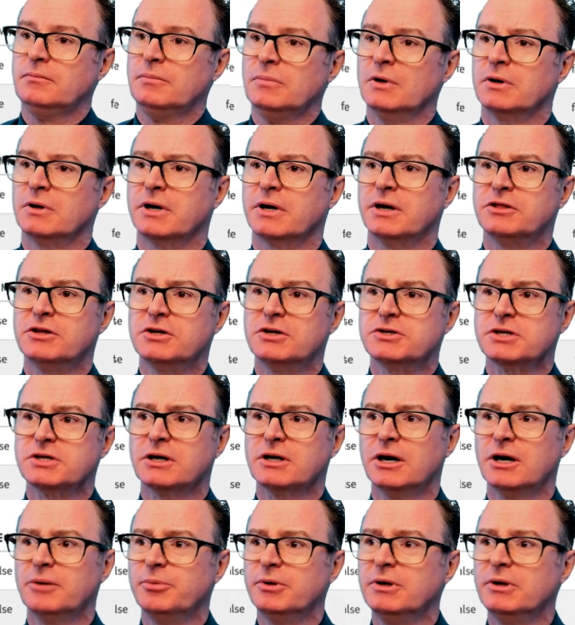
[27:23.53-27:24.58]
Okay, there's a
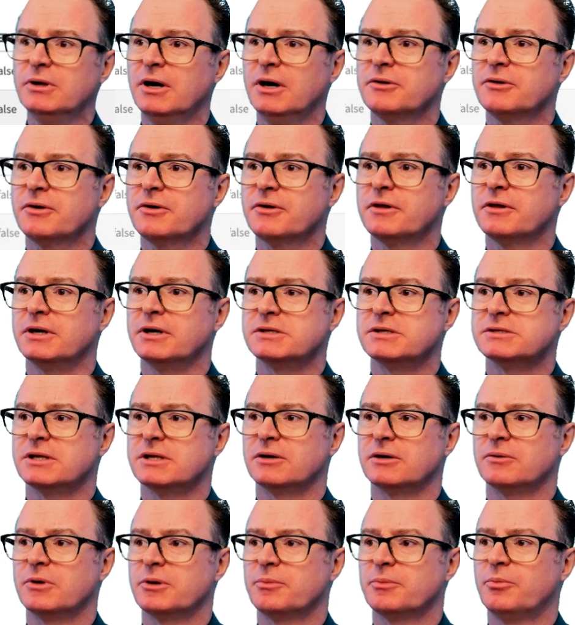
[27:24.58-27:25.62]
couple other things that
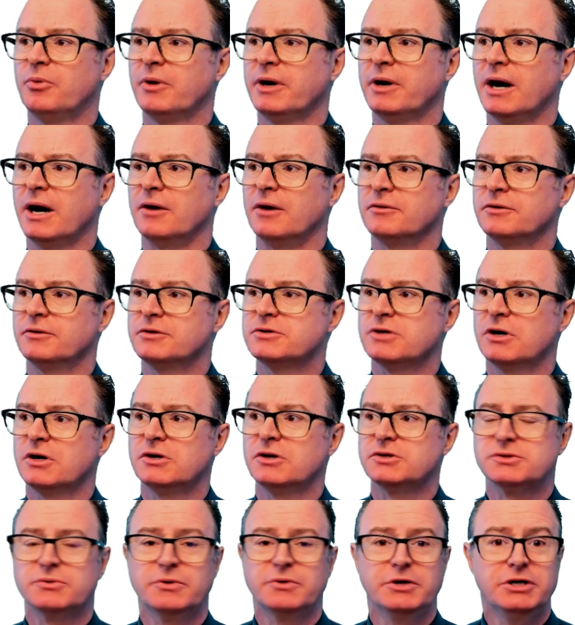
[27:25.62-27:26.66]
I want to point out. There's
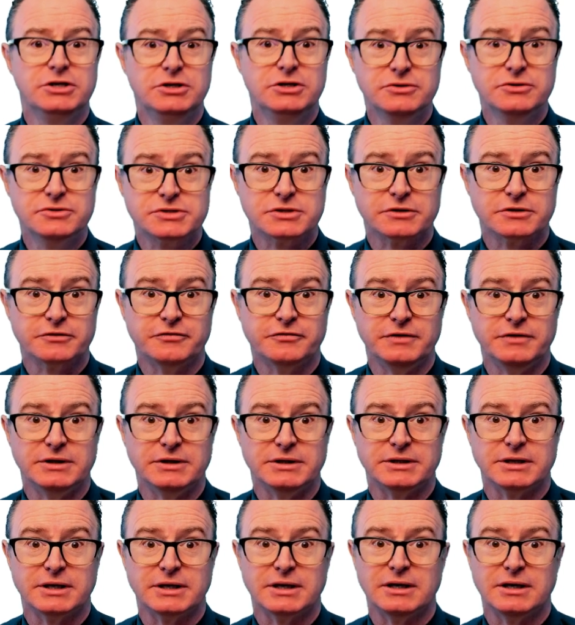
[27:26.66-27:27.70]
also a user
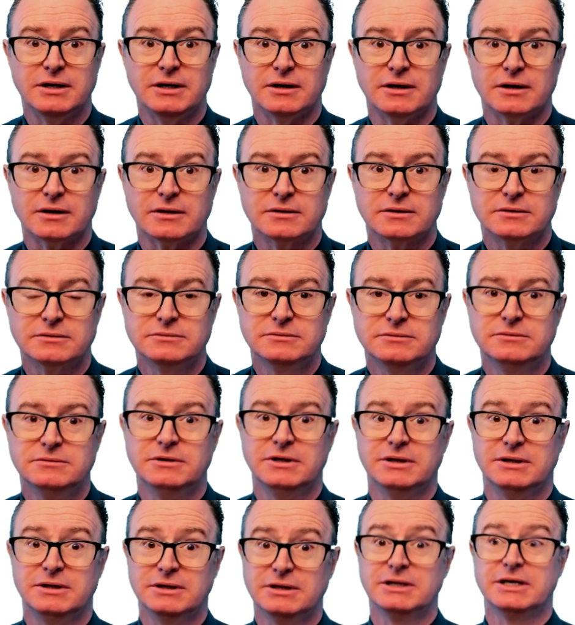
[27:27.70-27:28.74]
field in here,
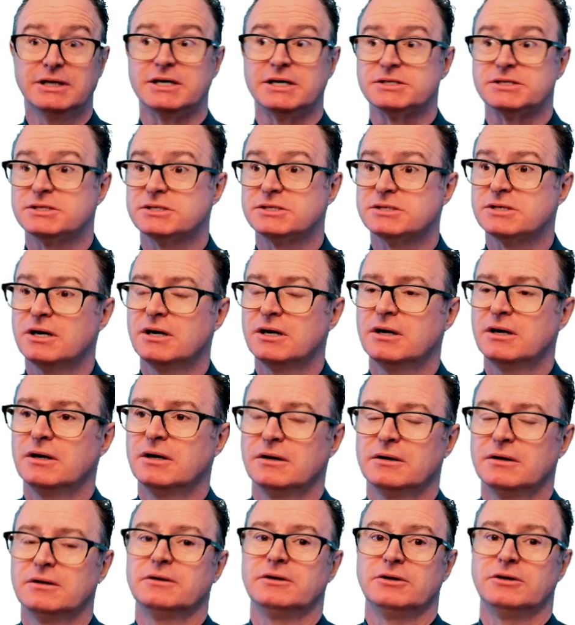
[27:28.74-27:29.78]
in the lists.
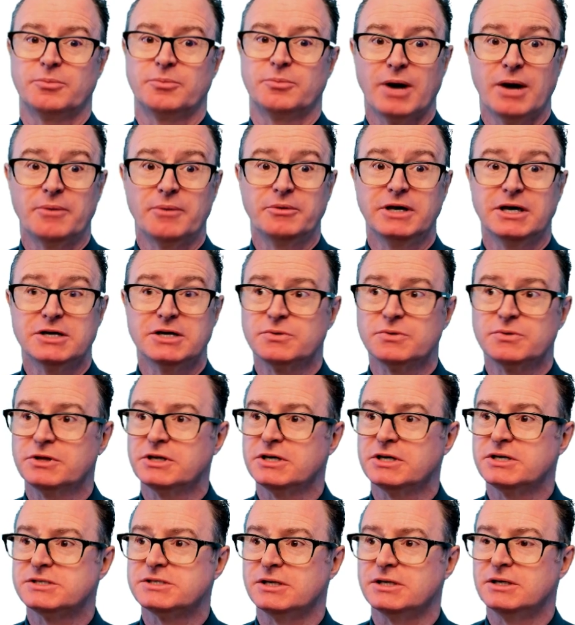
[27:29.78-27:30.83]
You could probably guess what
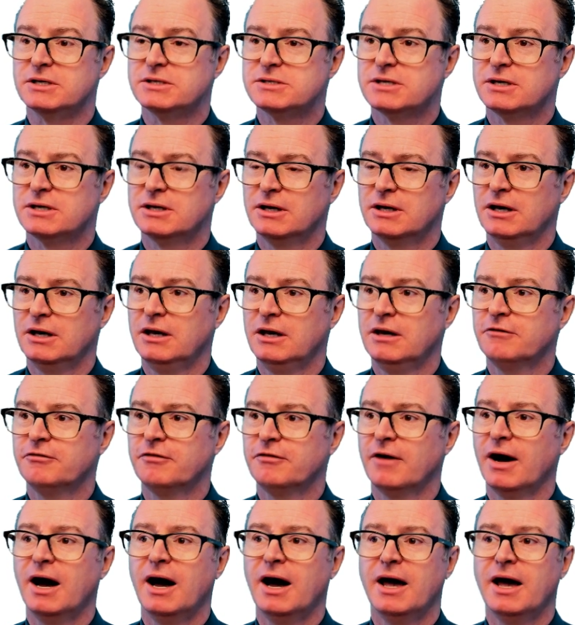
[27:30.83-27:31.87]
this is. If
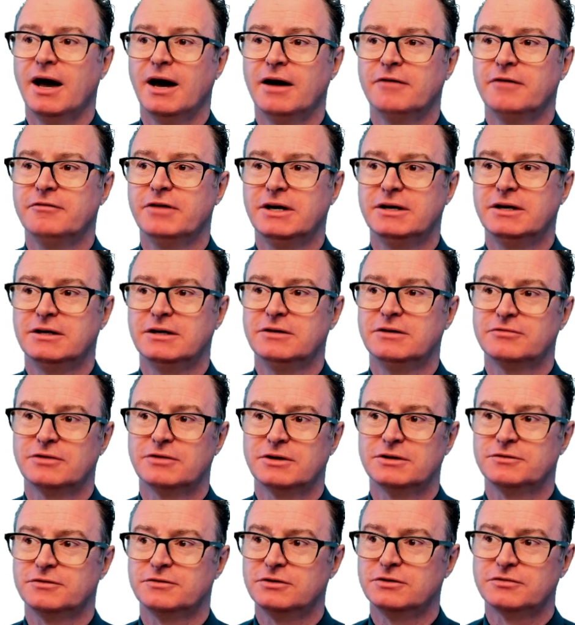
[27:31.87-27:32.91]
I have a
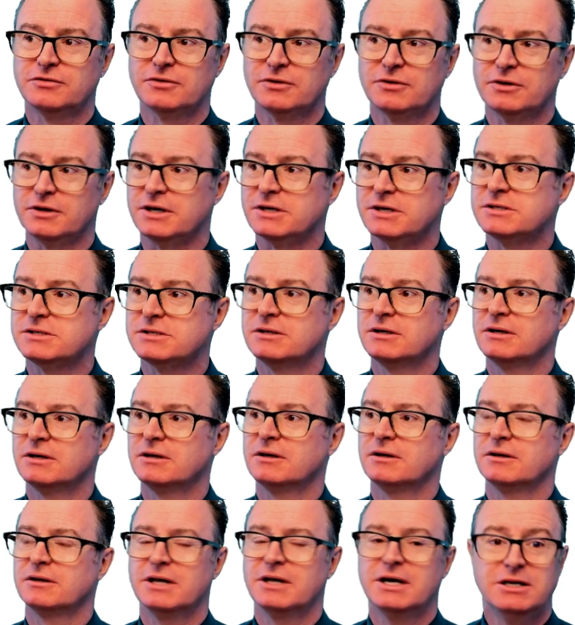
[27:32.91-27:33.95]
default view for this,
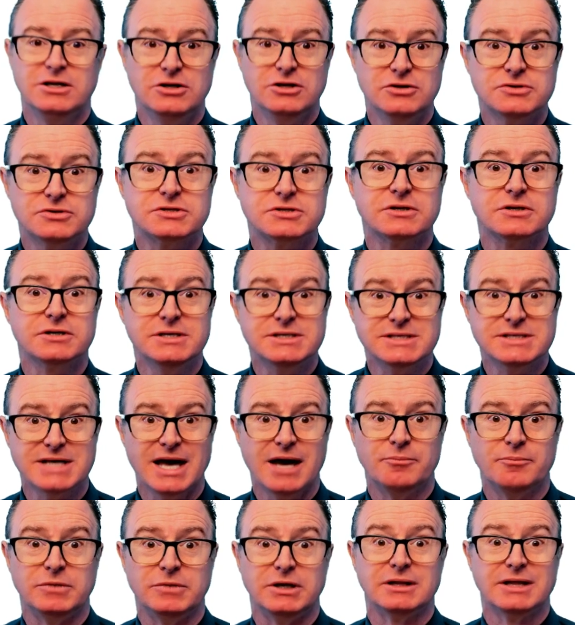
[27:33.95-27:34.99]
then user is
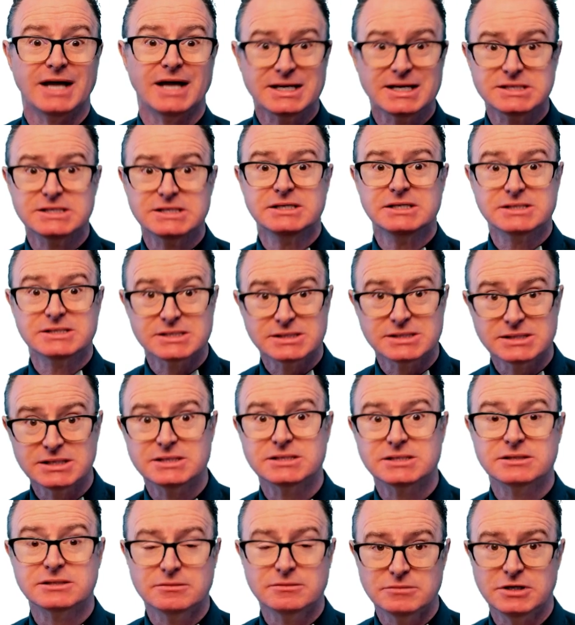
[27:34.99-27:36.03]
empty. That's the
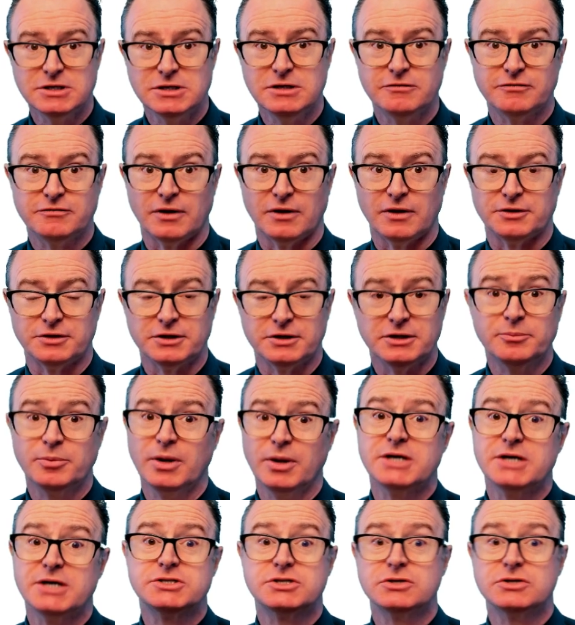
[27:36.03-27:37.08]
system default. It
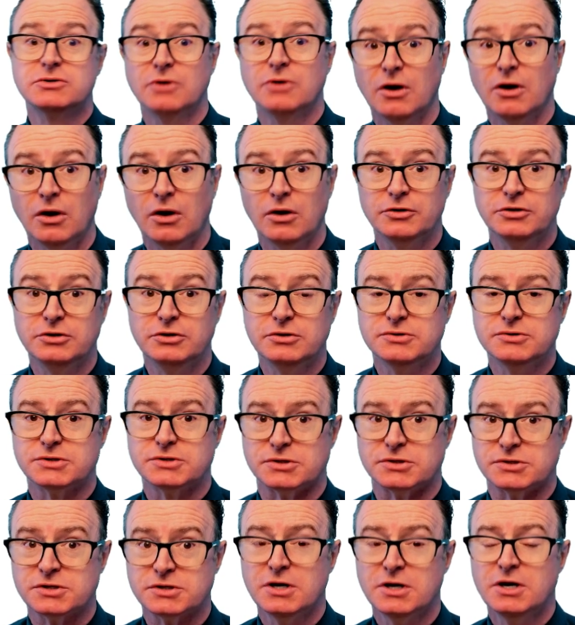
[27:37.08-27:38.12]
applies to all
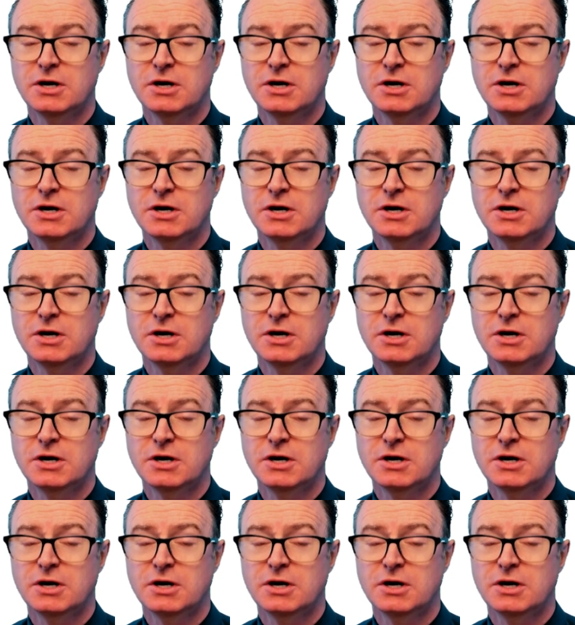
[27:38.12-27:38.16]
users.